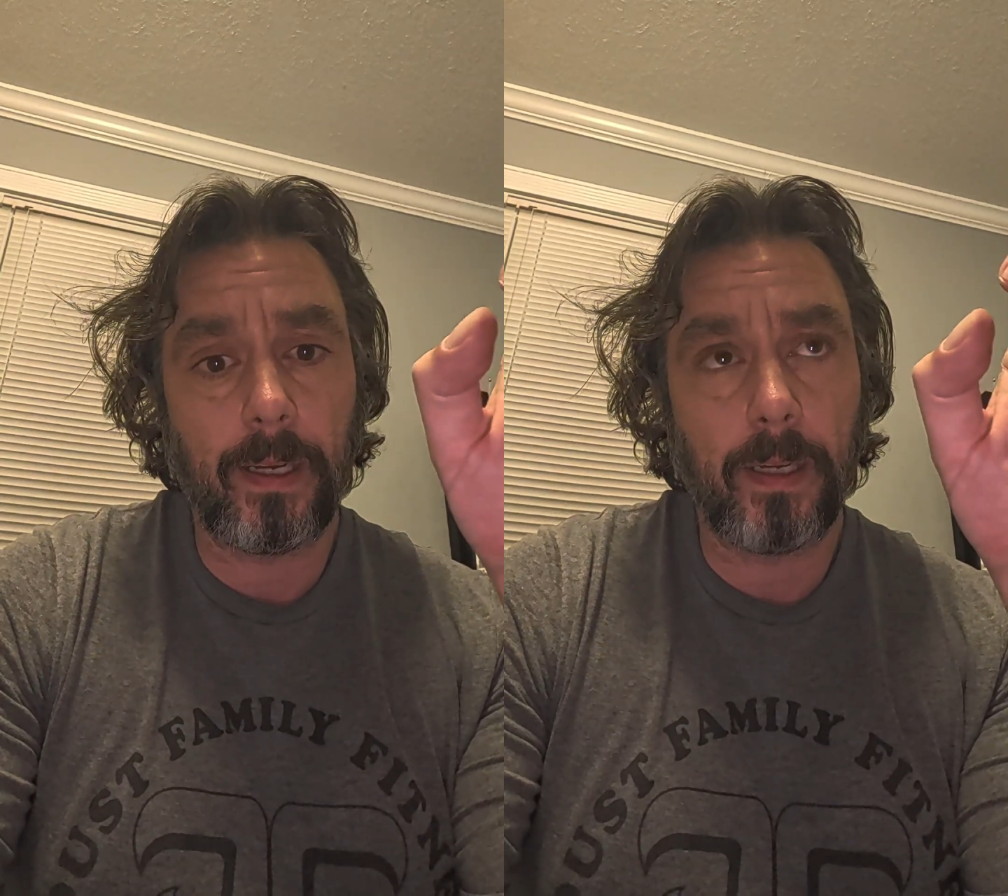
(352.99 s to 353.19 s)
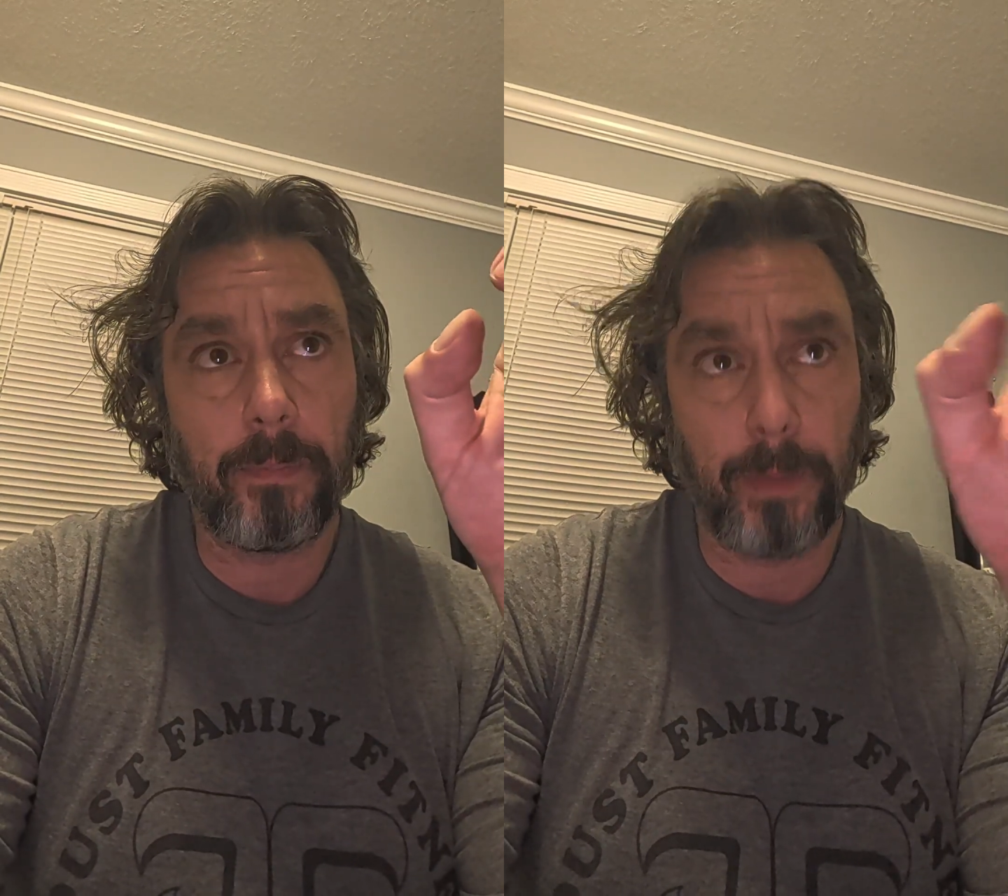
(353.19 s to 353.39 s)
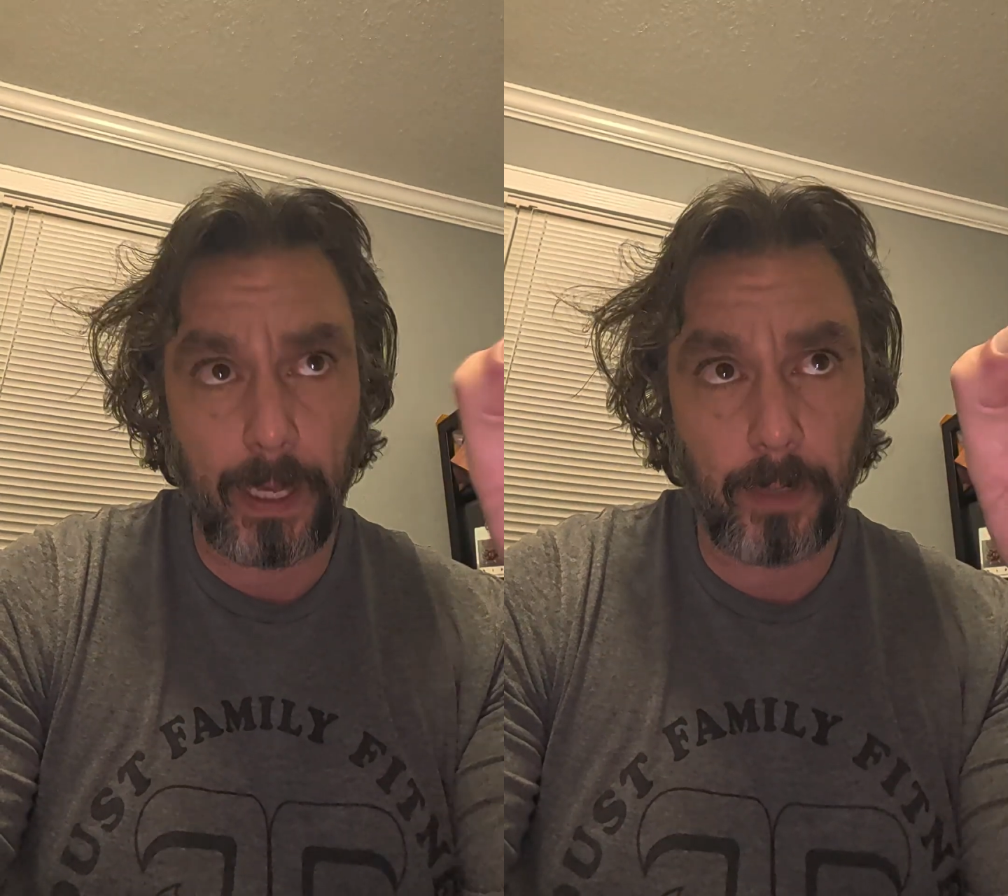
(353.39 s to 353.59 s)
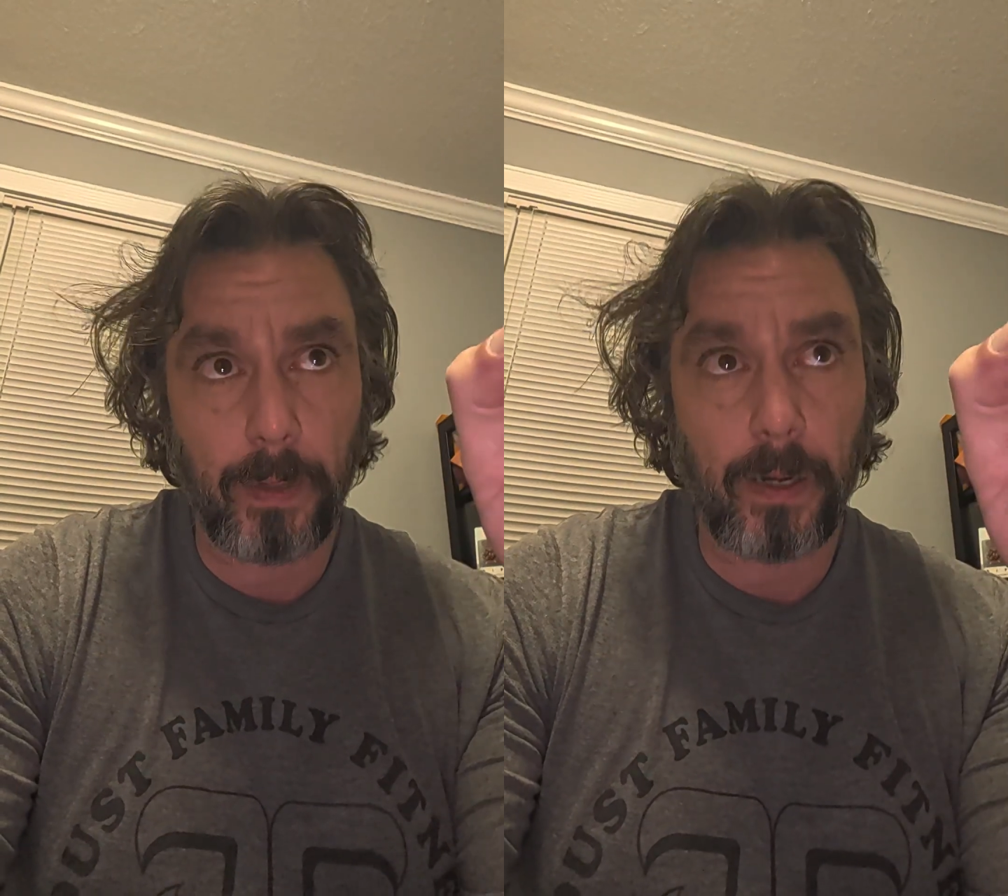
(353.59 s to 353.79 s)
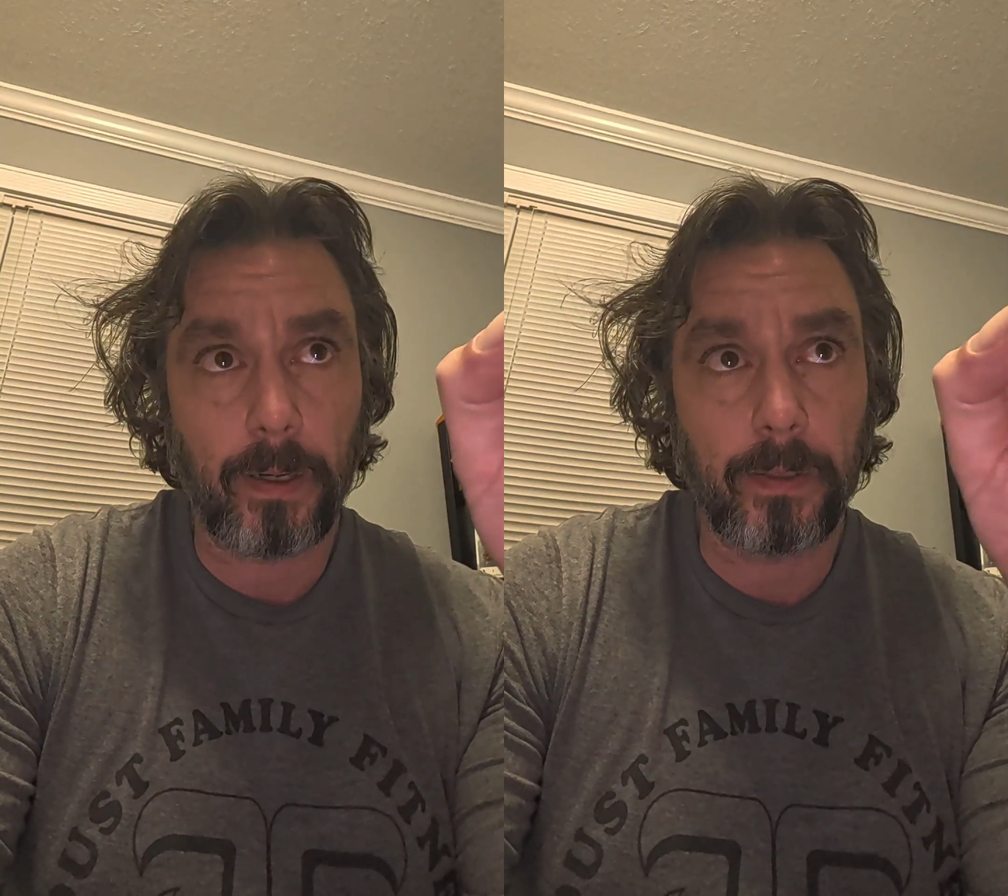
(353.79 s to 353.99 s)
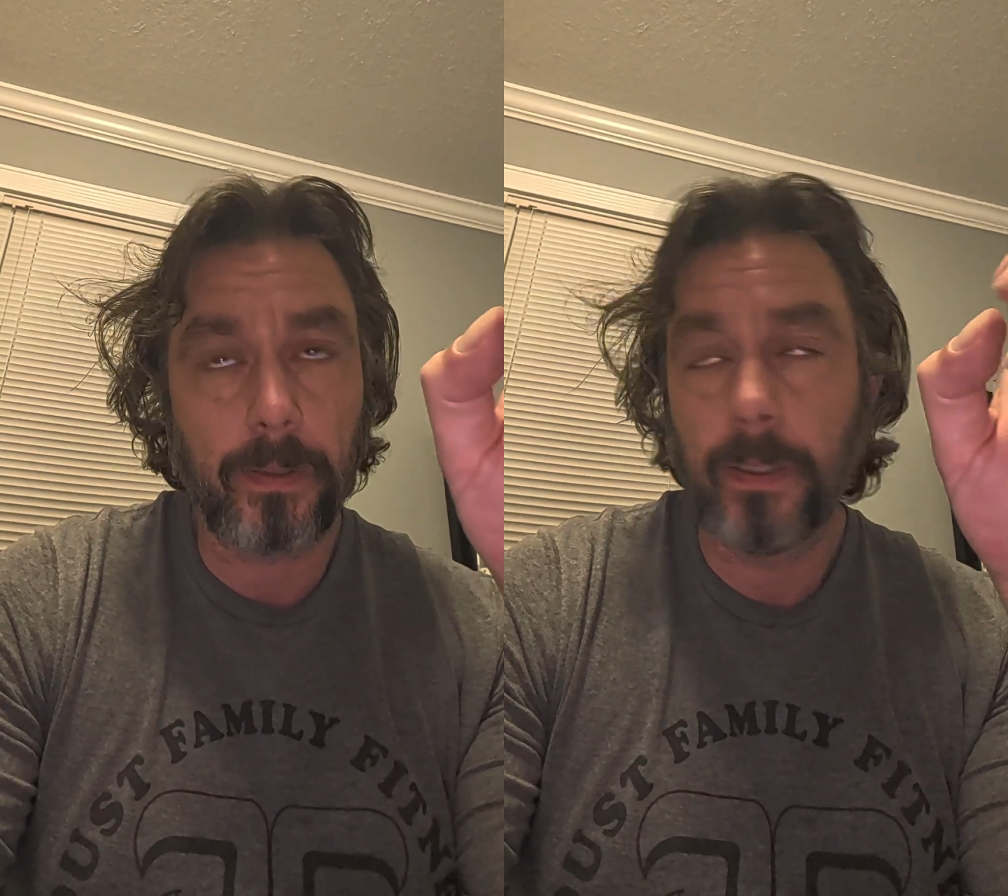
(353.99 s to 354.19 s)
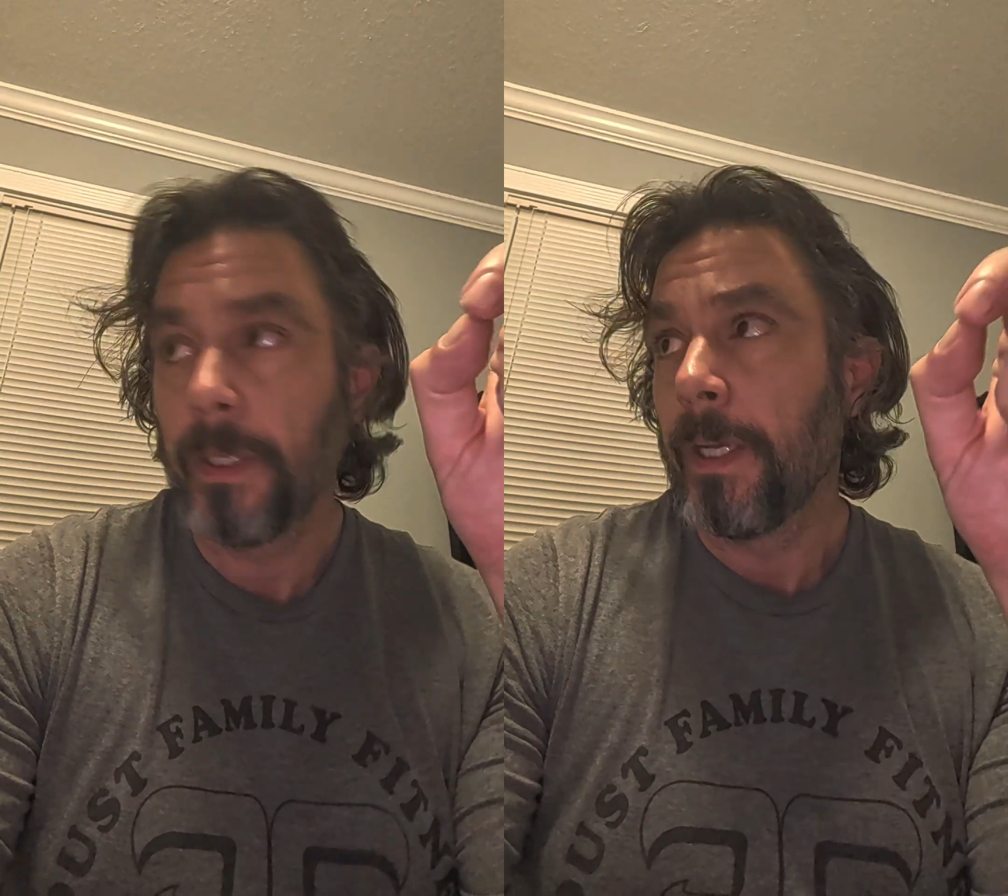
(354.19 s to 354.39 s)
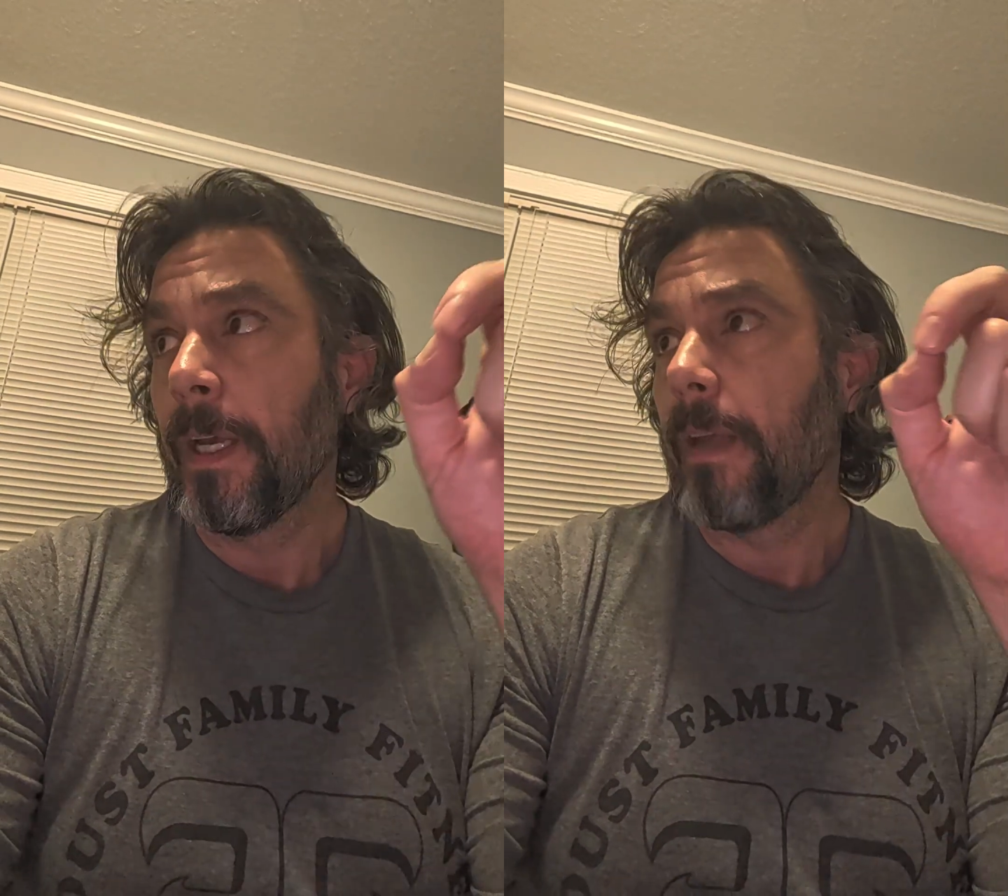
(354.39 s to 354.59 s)
platter
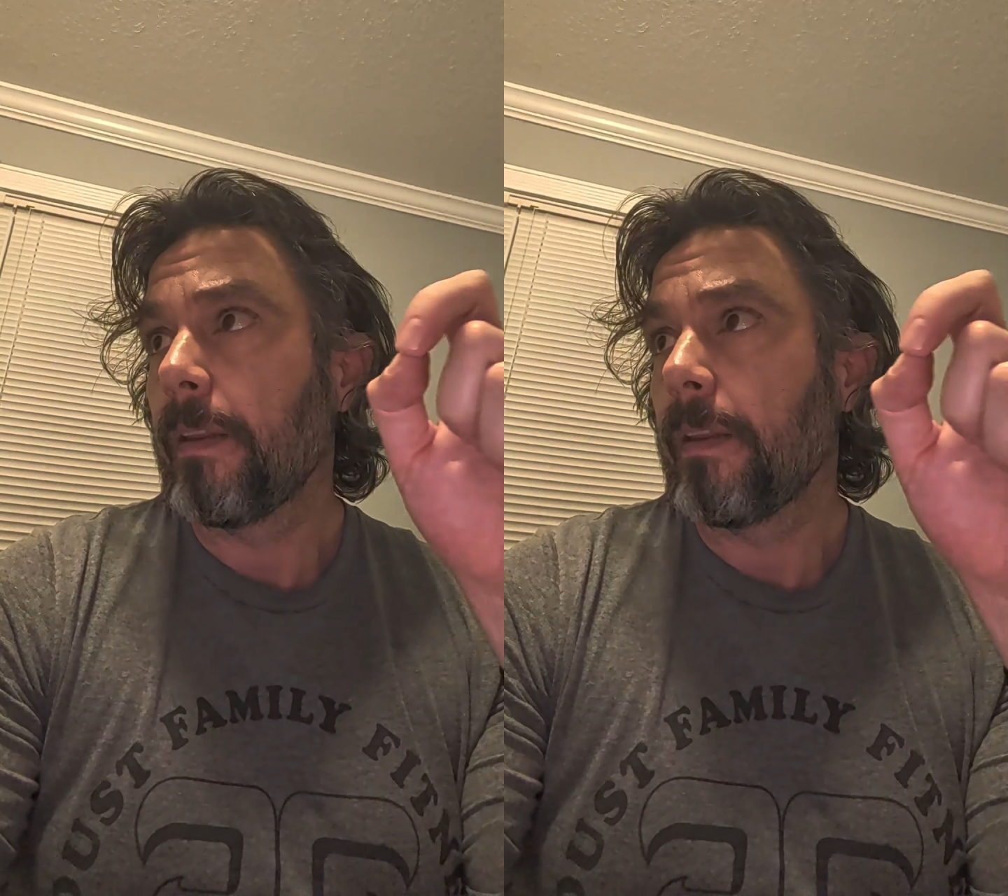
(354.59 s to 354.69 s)
bearings.